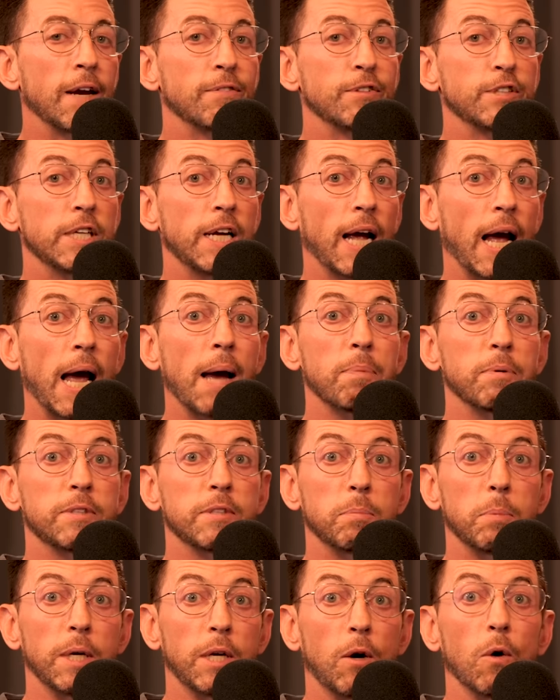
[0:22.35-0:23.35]
And if she
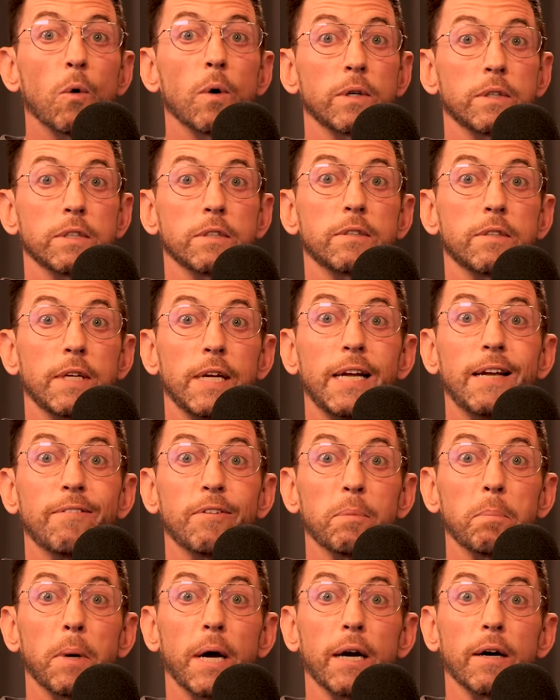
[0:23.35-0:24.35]
happens to be gorgeous,
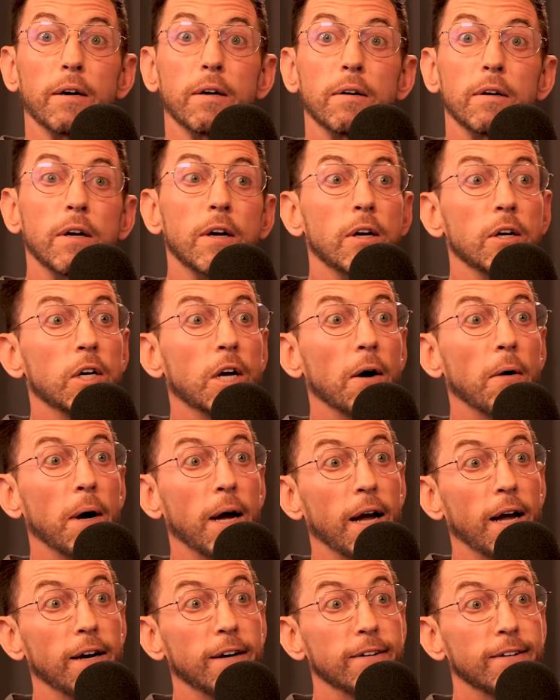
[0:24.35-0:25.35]
even better. Go
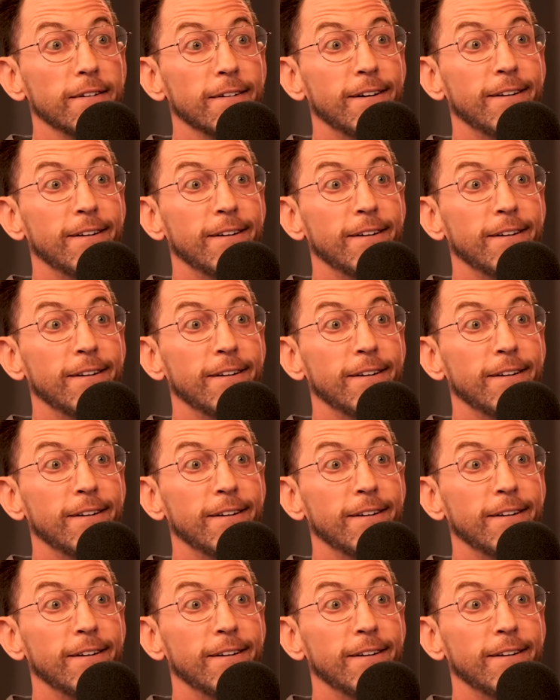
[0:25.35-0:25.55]
ahead.